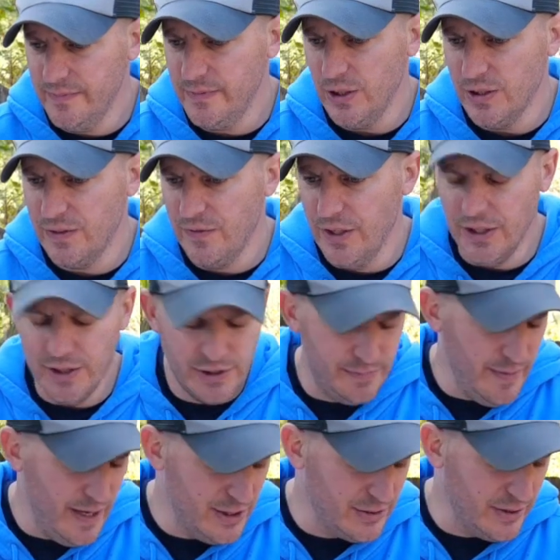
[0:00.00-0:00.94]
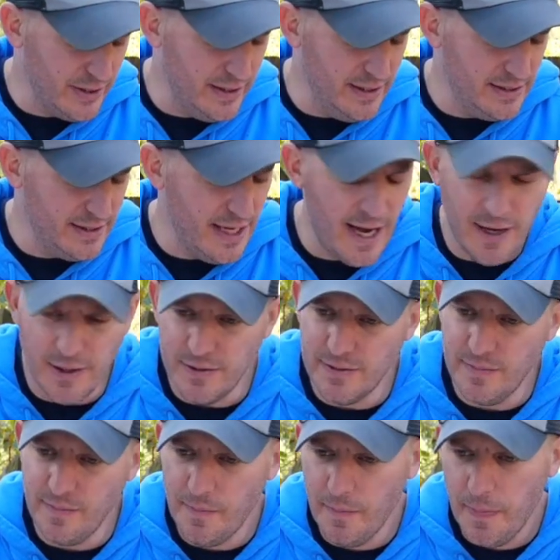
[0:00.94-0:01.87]
just finished measuring this out,
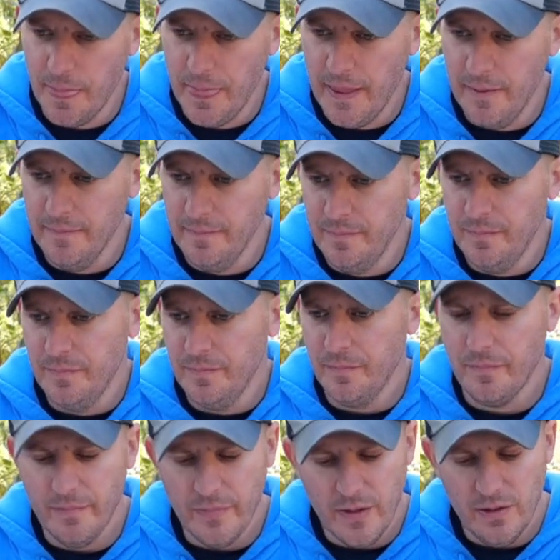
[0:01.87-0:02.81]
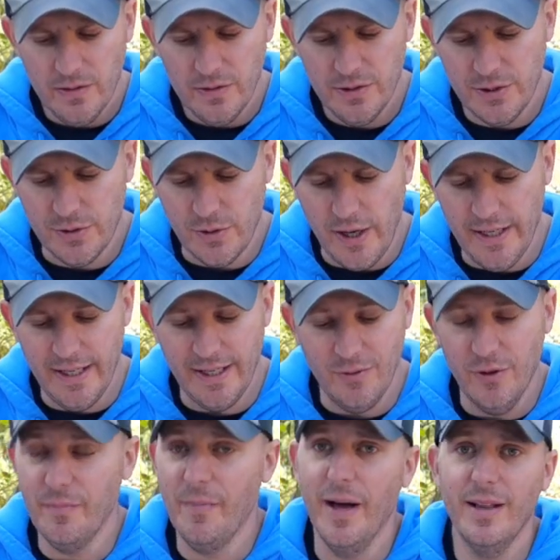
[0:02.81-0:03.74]
straightening
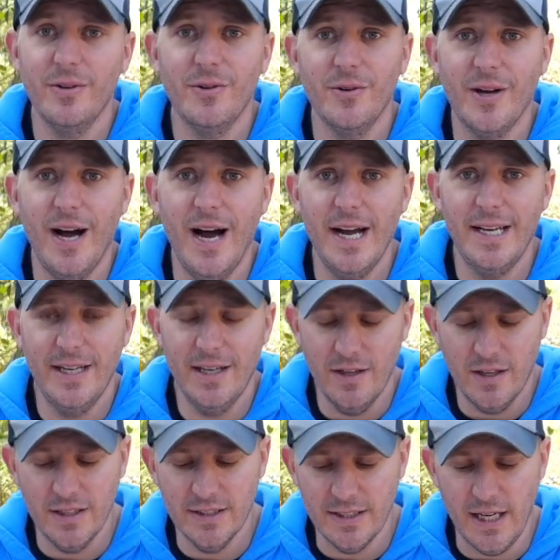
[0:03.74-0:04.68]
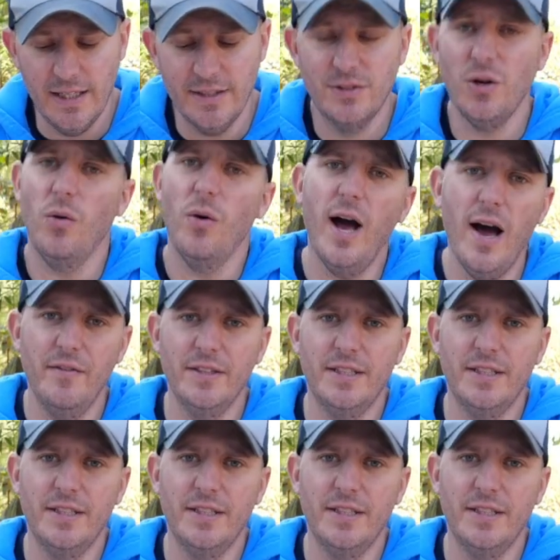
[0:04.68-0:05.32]
with my little guide here because I don't have a